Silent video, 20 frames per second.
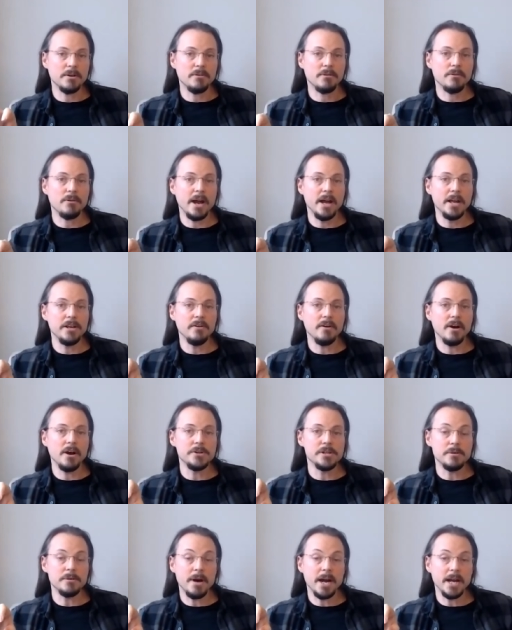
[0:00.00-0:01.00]
creating your
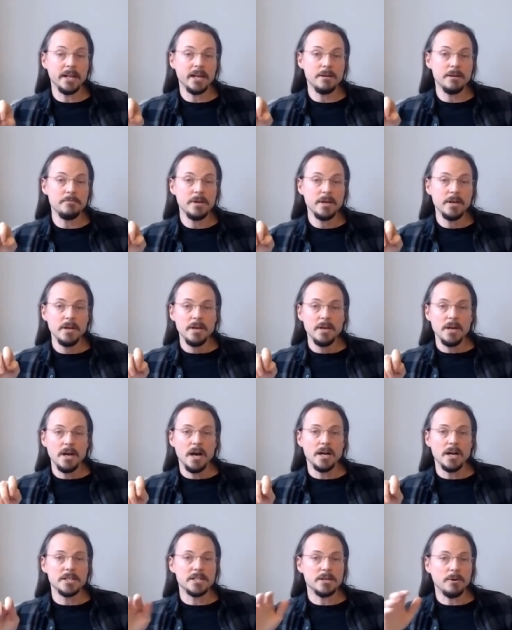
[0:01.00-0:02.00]
own domain name.
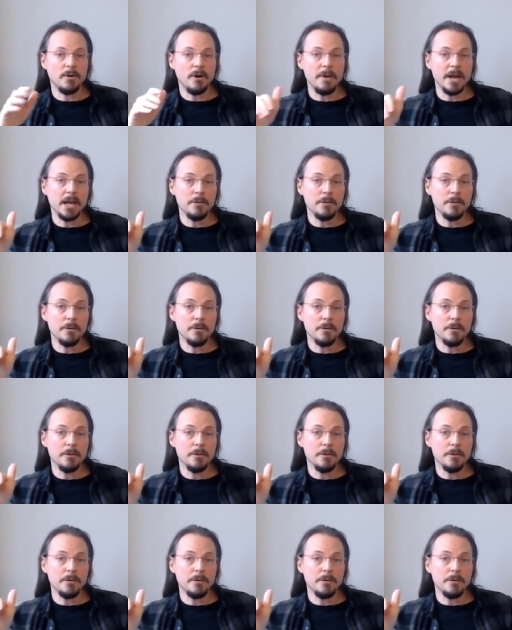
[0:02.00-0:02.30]
So I'll make